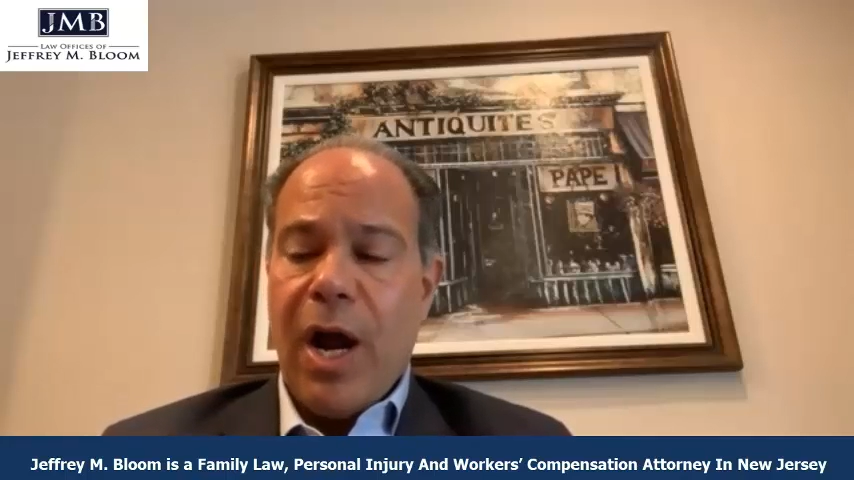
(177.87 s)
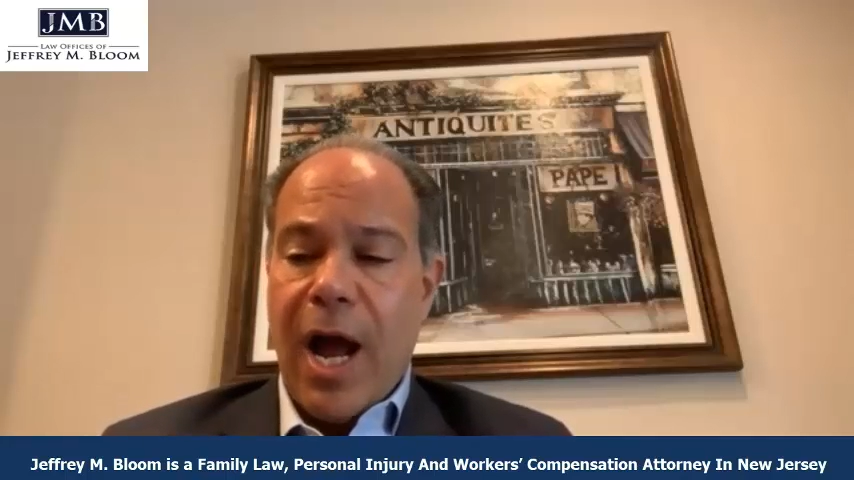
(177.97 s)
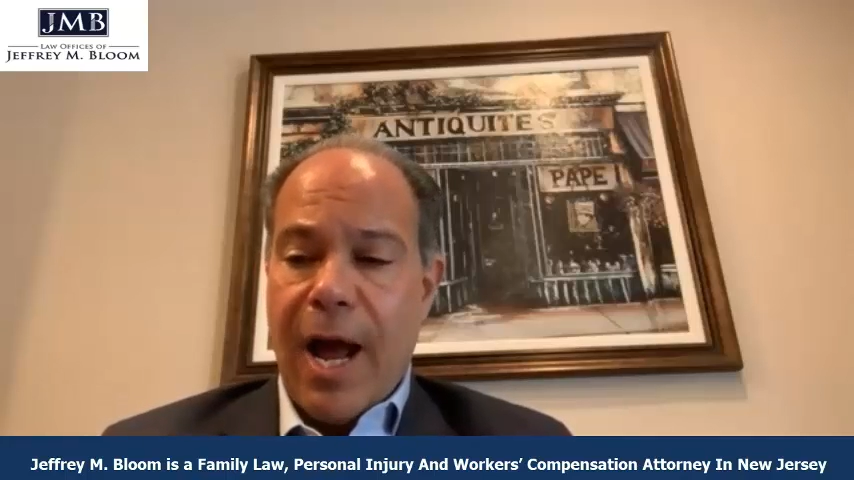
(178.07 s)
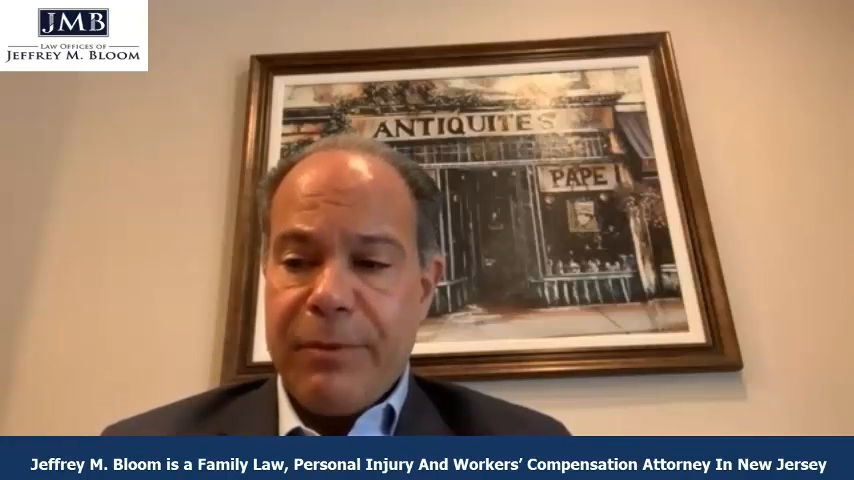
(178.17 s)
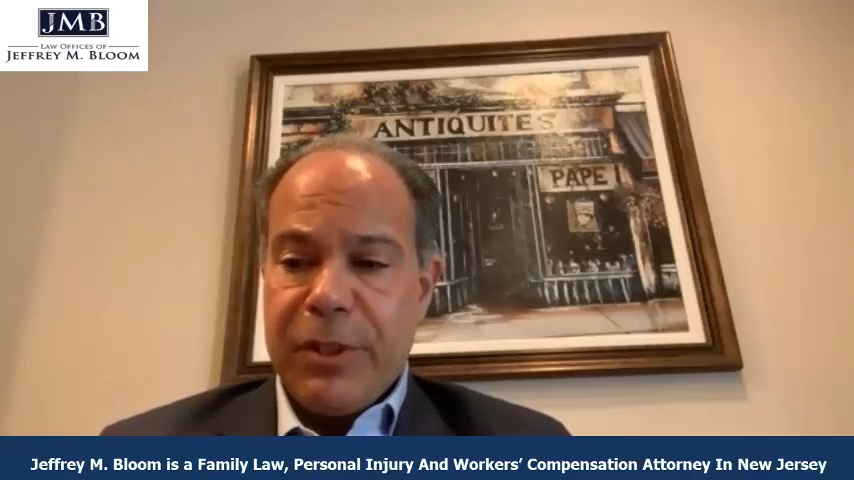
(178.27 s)

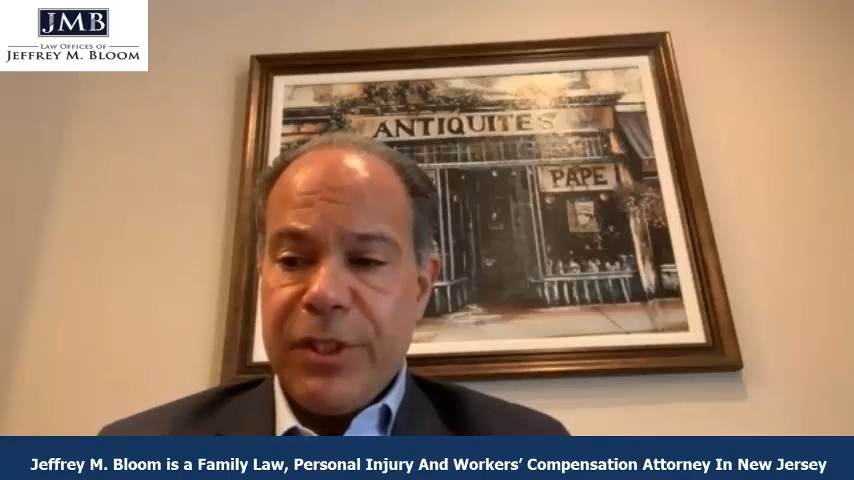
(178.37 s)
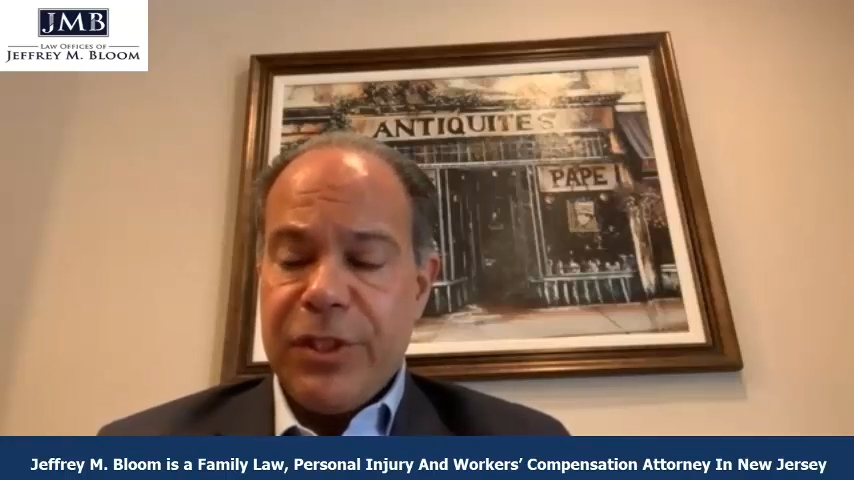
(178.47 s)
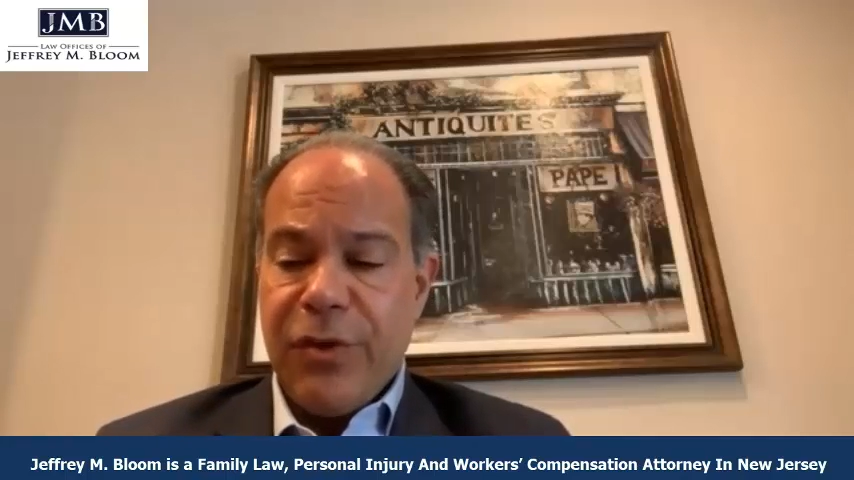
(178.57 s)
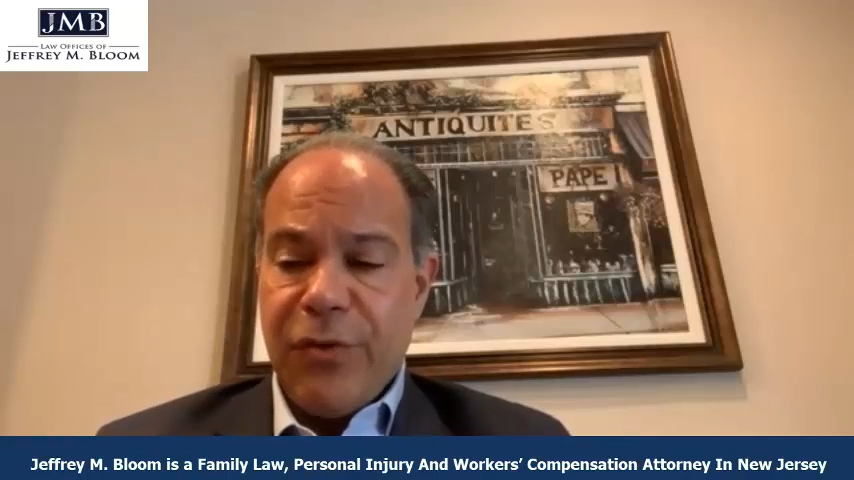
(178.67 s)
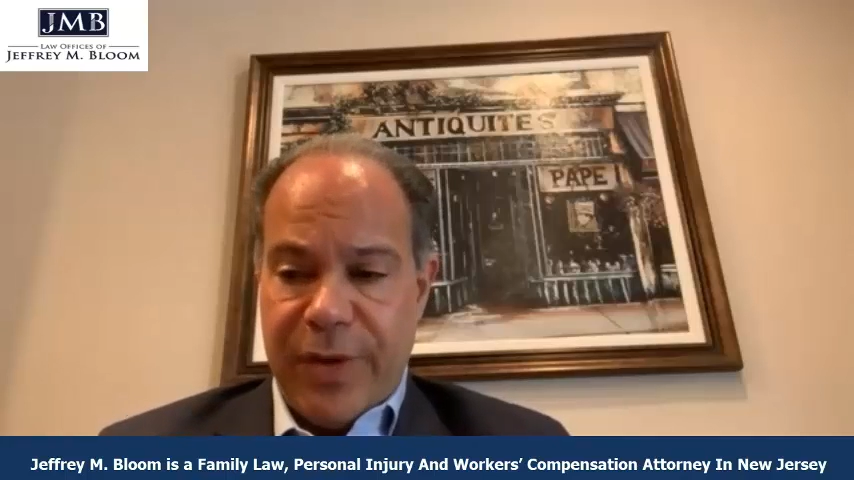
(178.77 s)

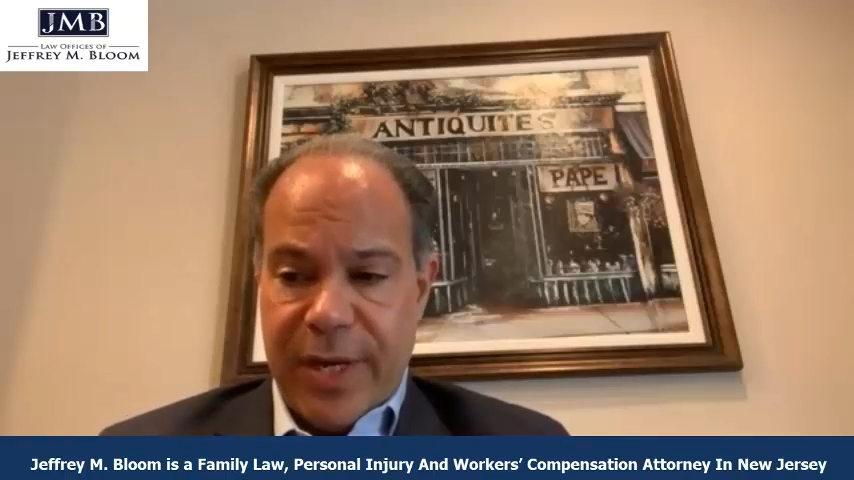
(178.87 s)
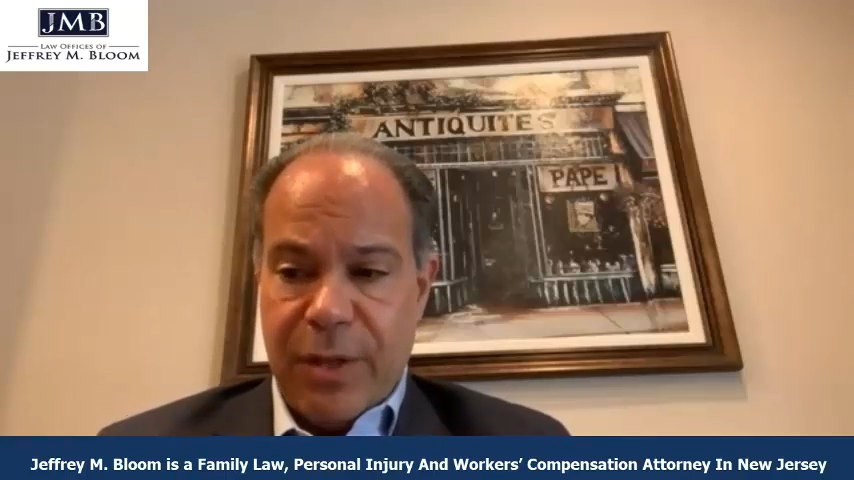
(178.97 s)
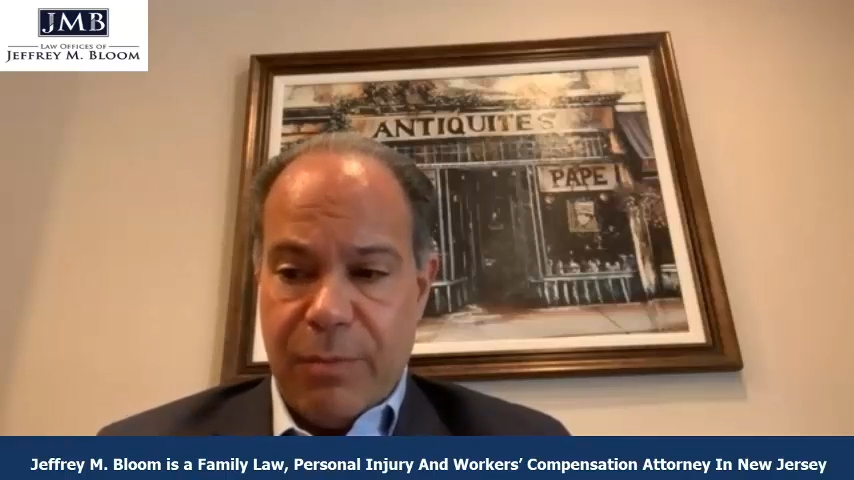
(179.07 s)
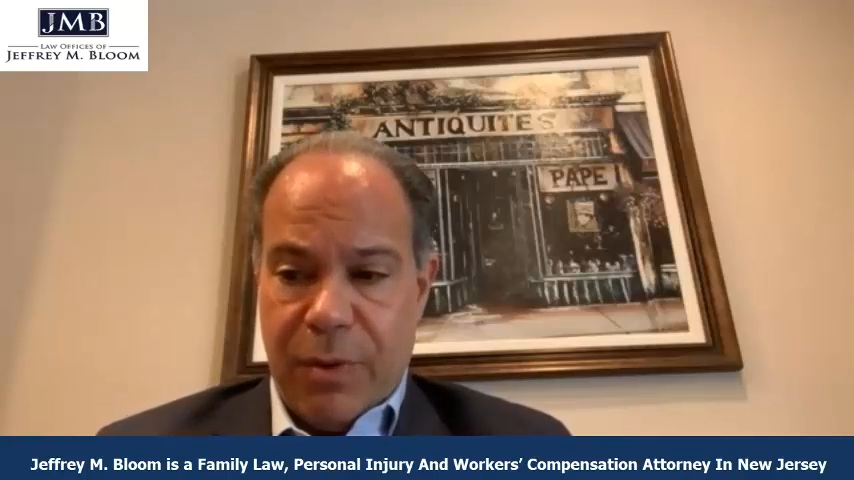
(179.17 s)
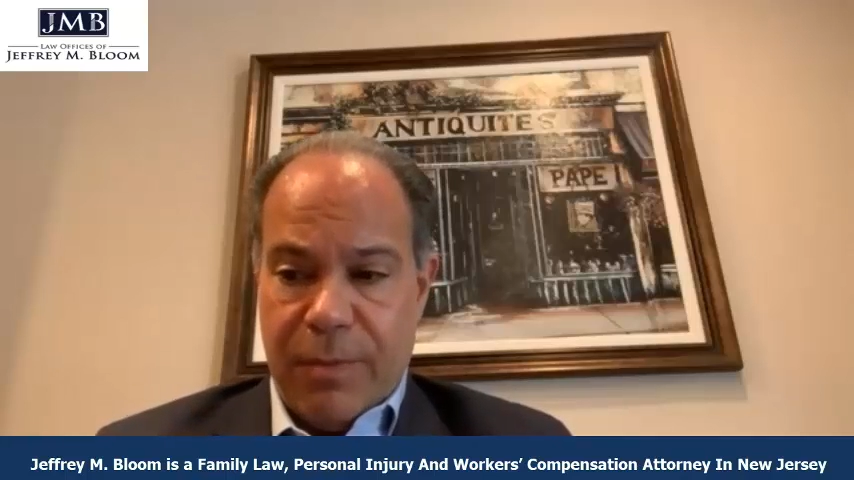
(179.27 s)
options
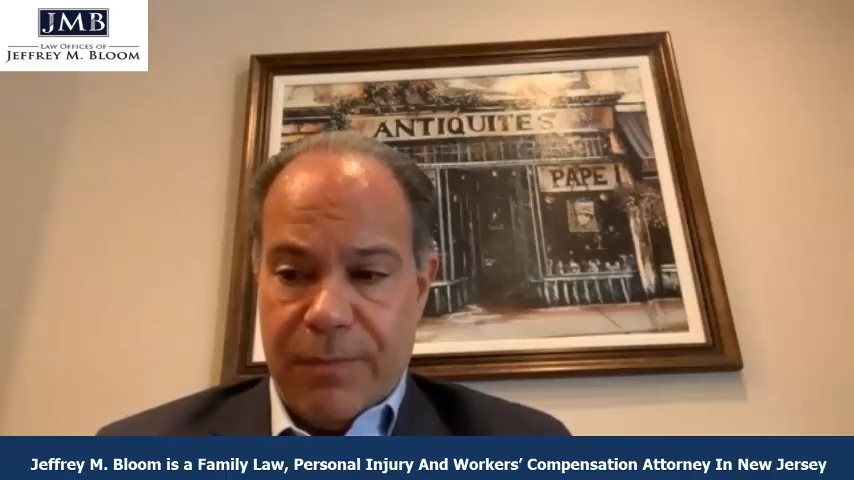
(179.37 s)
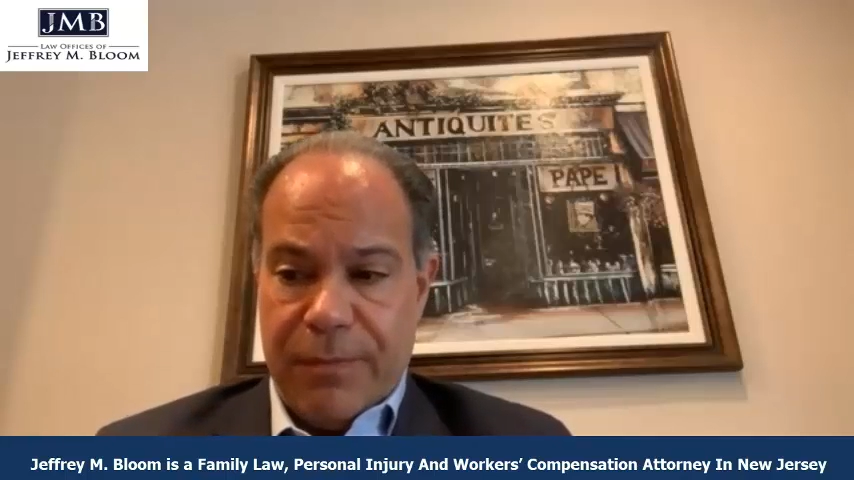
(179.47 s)
available.